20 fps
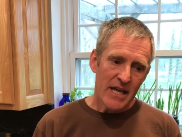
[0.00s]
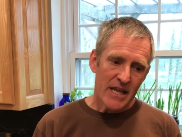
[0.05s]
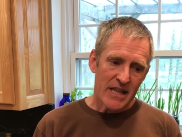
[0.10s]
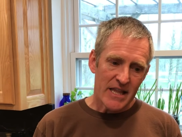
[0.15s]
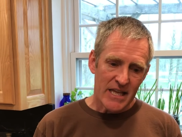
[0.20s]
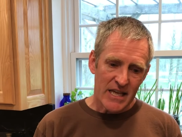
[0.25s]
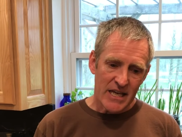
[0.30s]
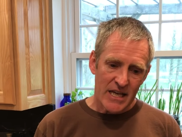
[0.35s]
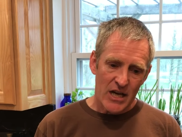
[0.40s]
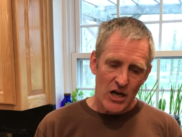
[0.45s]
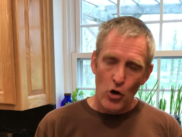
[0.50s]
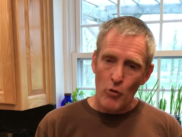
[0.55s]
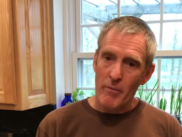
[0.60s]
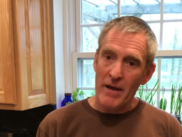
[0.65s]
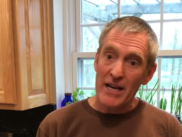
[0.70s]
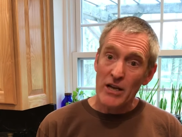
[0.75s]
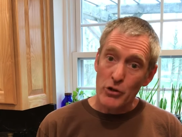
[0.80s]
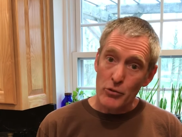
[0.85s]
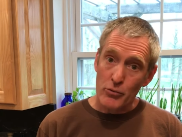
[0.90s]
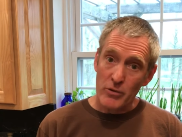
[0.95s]
the
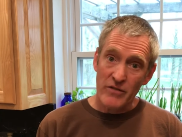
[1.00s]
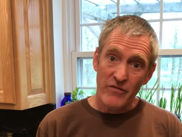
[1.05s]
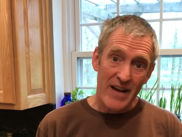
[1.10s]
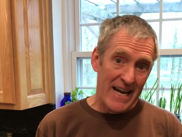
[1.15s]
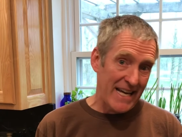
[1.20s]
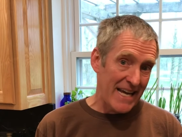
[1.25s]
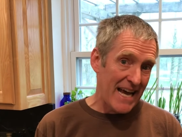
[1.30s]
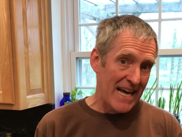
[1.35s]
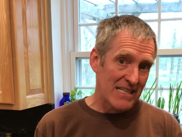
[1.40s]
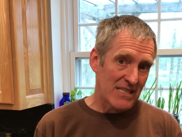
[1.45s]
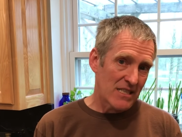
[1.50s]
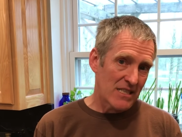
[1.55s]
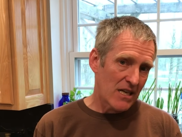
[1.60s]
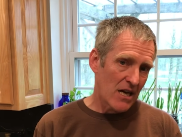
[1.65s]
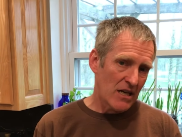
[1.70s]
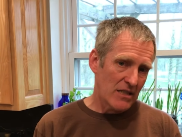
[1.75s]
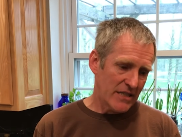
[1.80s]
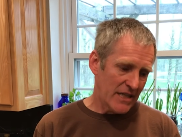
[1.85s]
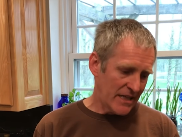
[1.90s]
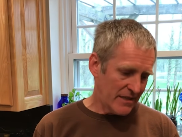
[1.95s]
omega-3 fatty acid
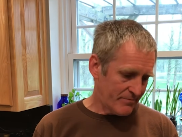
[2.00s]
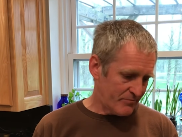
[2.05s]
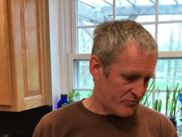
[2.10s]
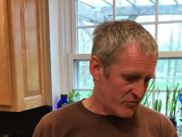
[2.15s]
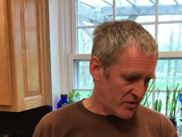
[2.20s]
content,